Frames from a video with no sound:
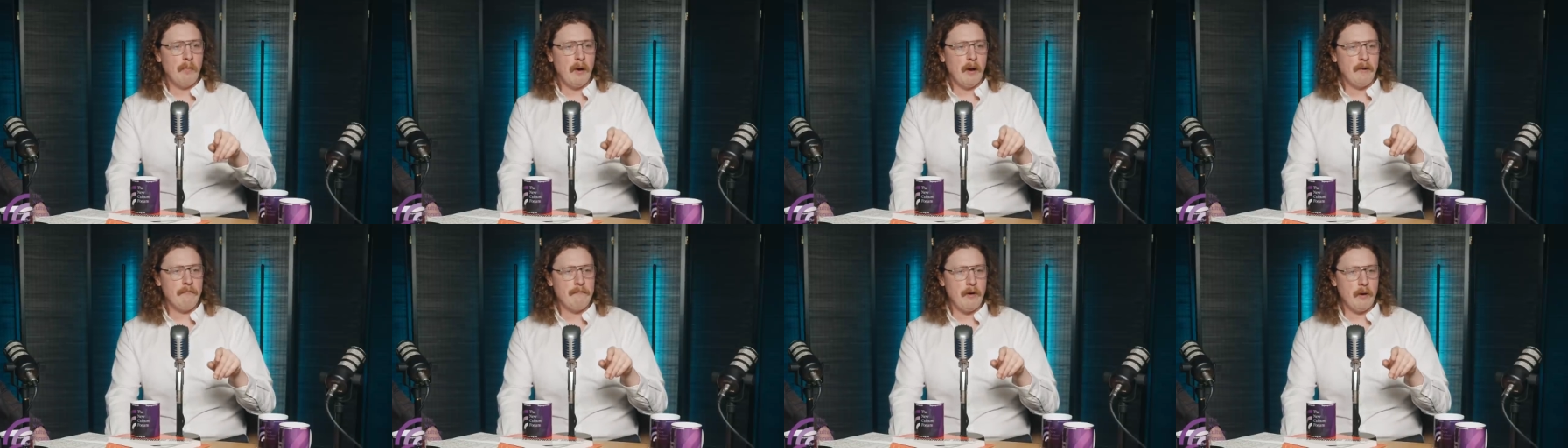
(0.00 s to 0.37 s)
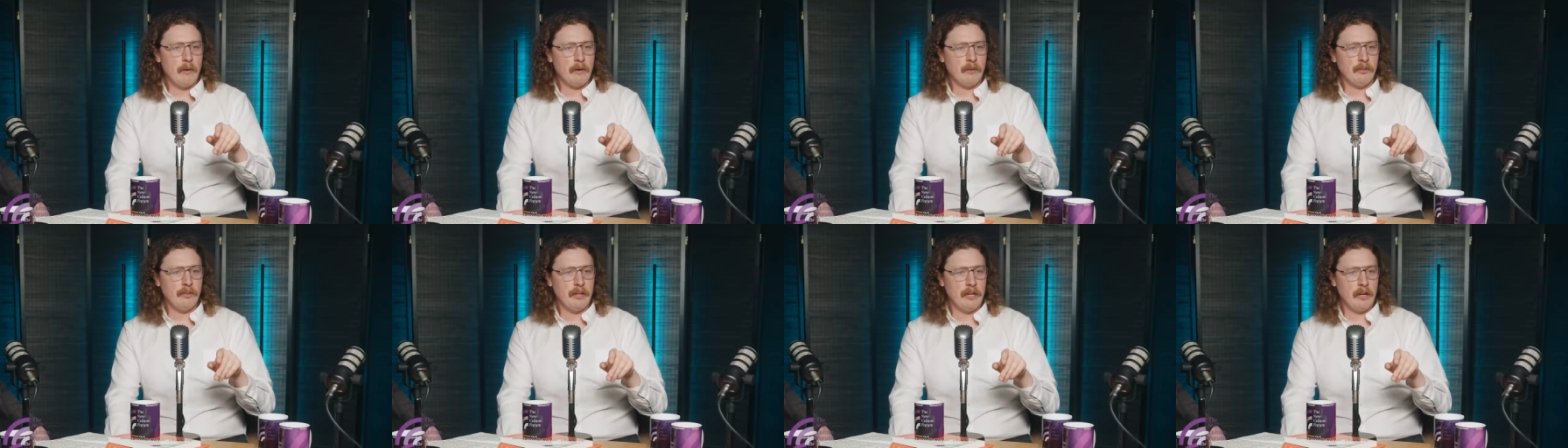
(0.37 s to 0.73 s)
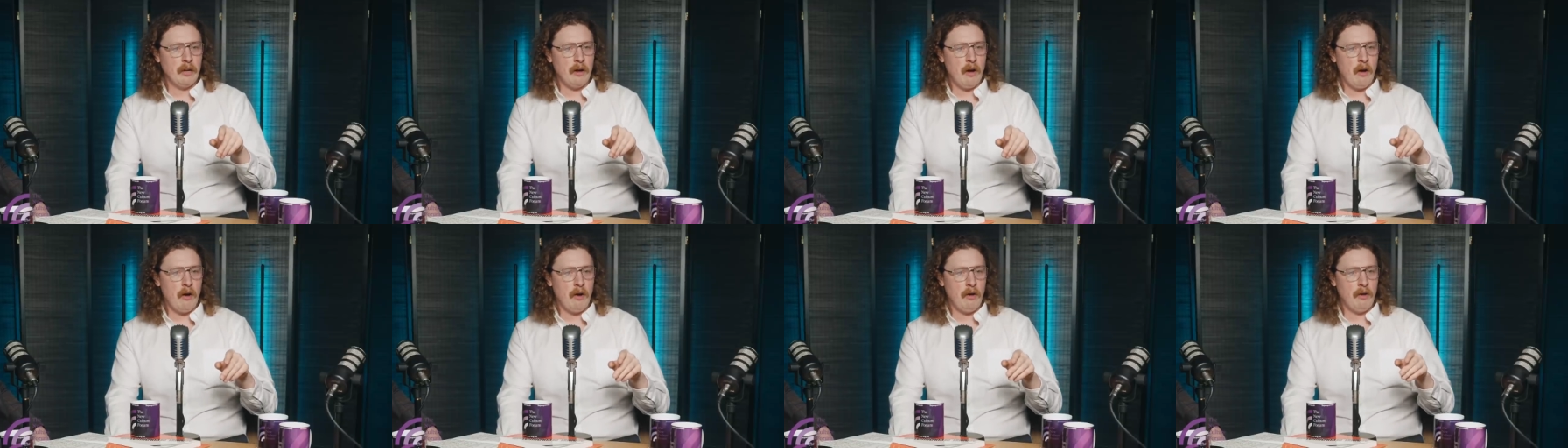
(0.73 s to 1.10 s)
by
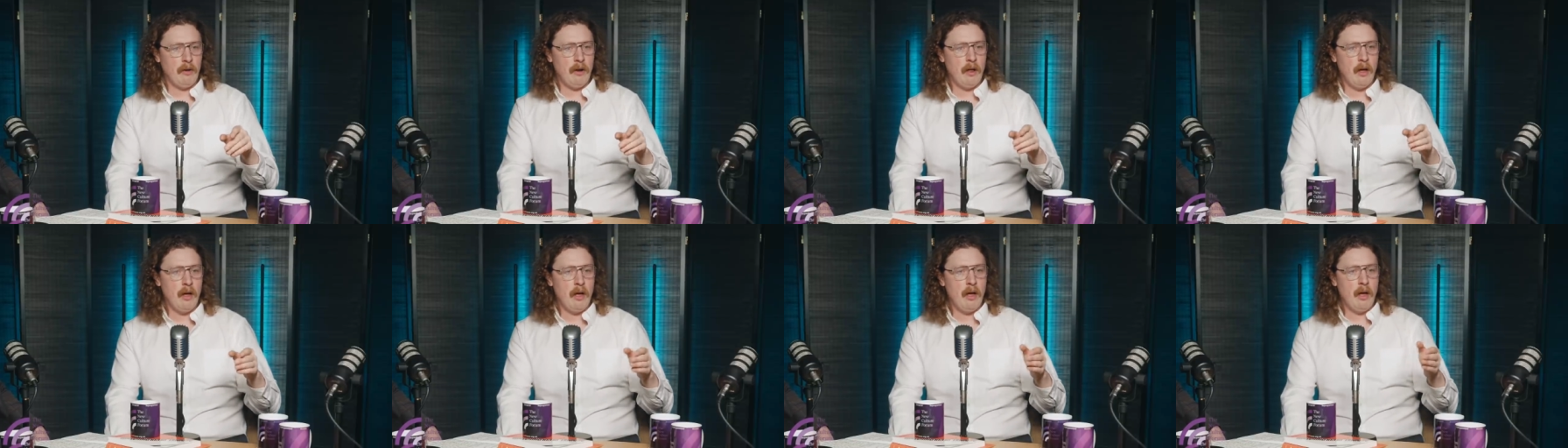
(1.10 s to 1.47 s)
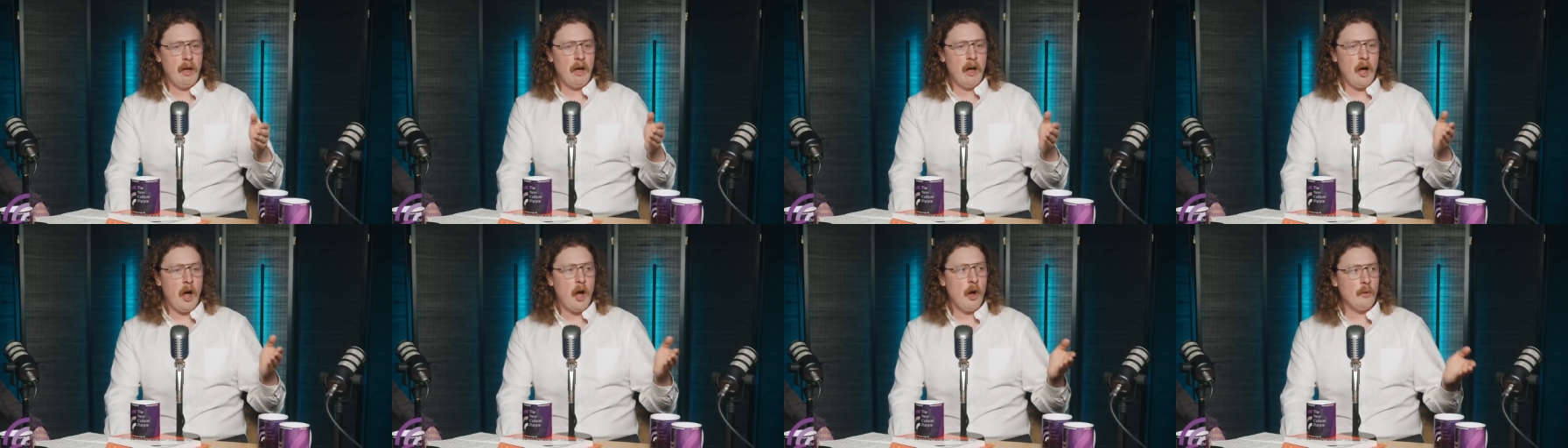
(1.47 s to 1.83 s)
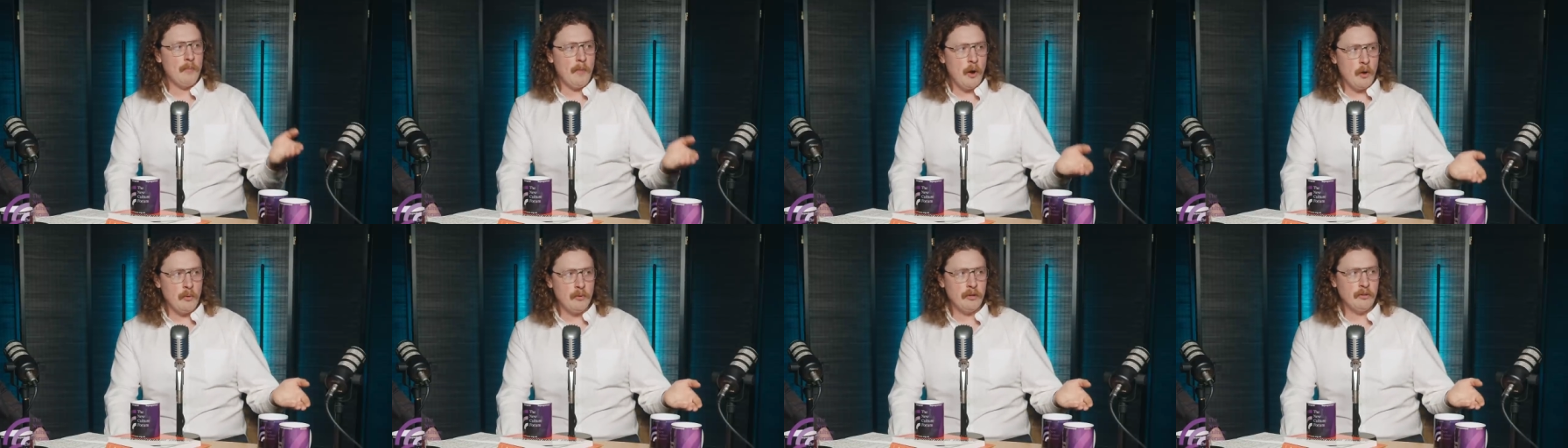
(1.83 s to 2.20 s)
focusing on
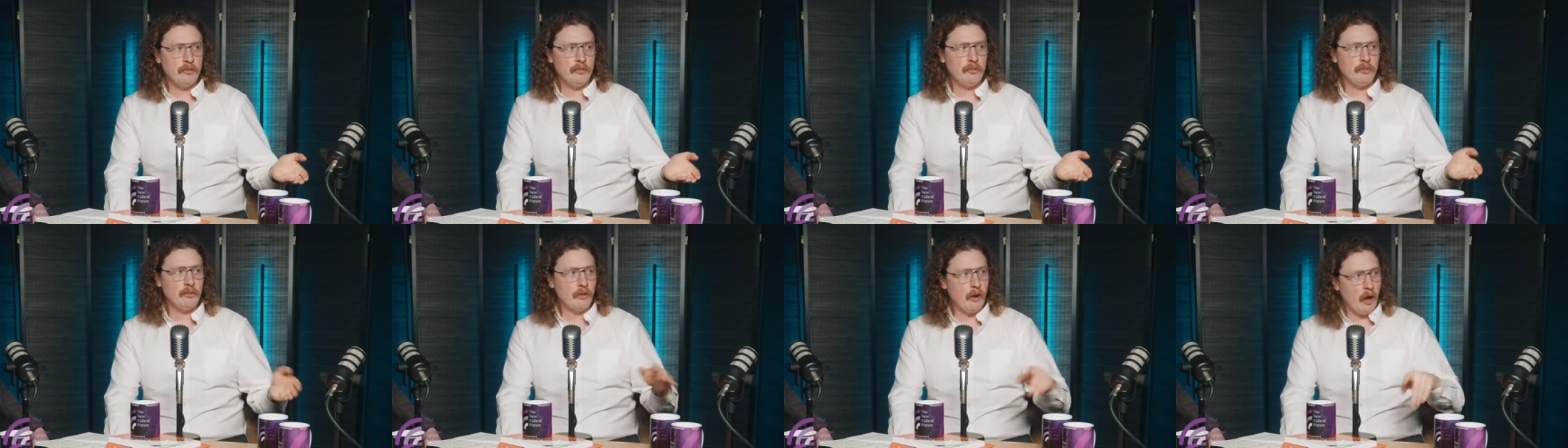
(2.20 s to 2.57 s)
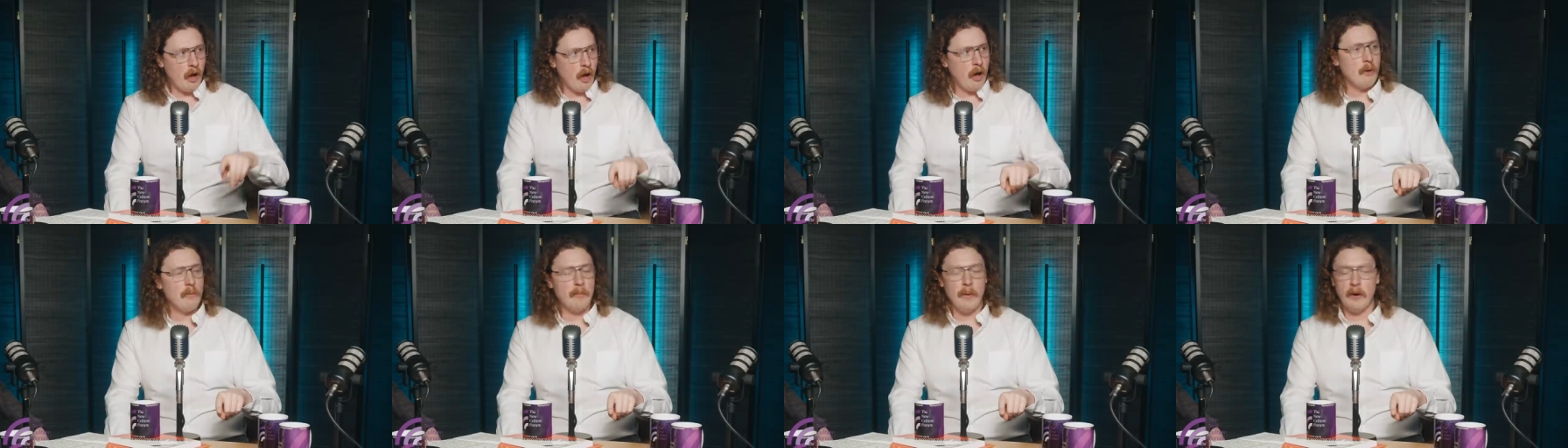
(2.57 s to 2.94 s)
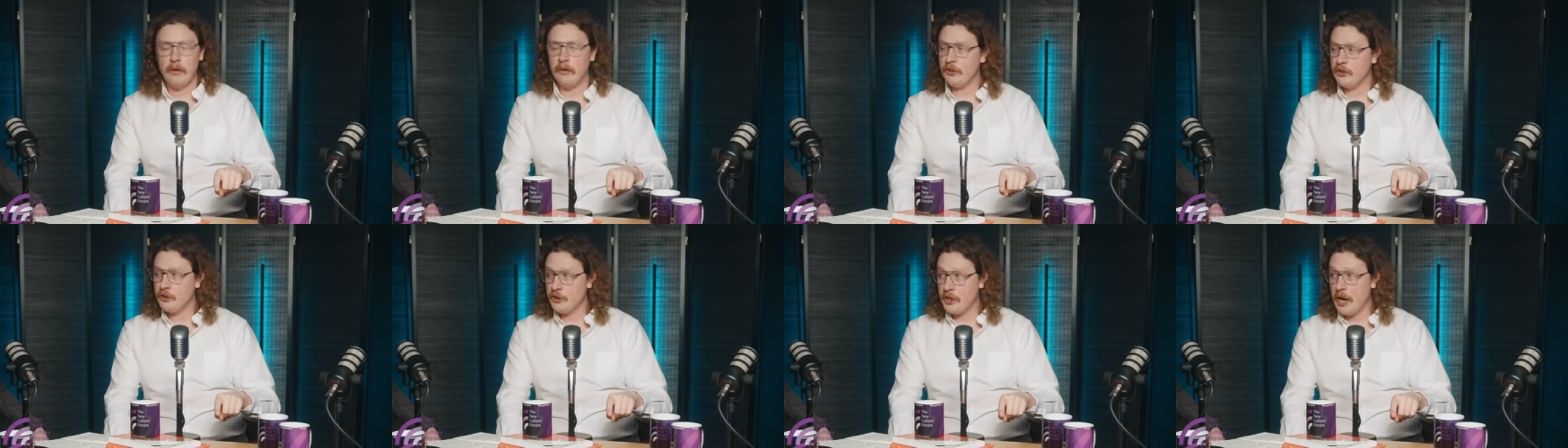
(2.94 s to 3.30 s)
homeowners, not
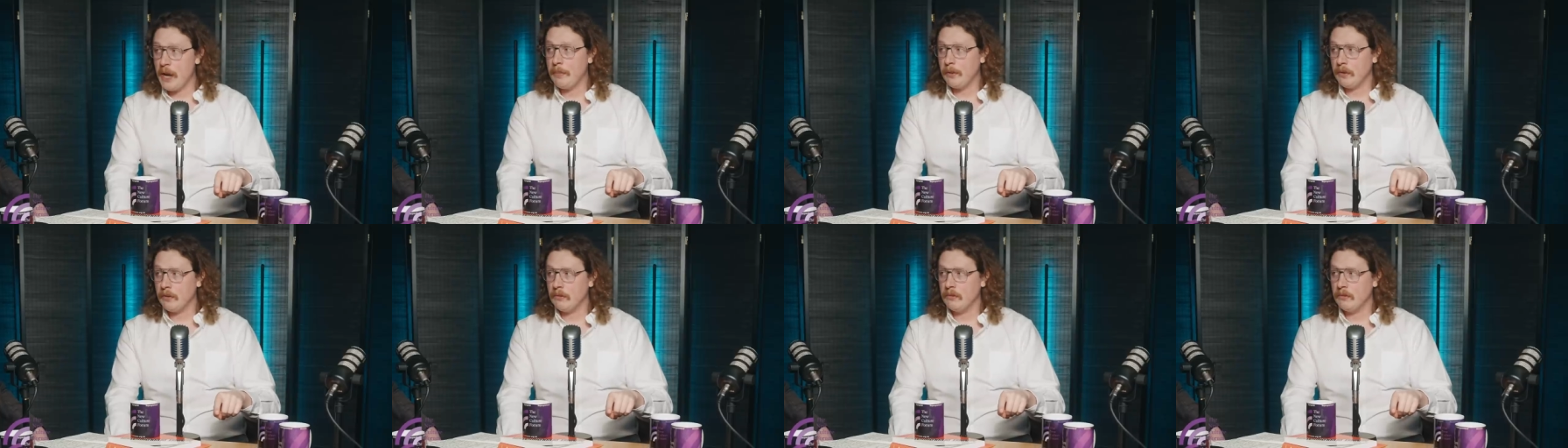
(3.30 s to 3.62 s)
homeownership.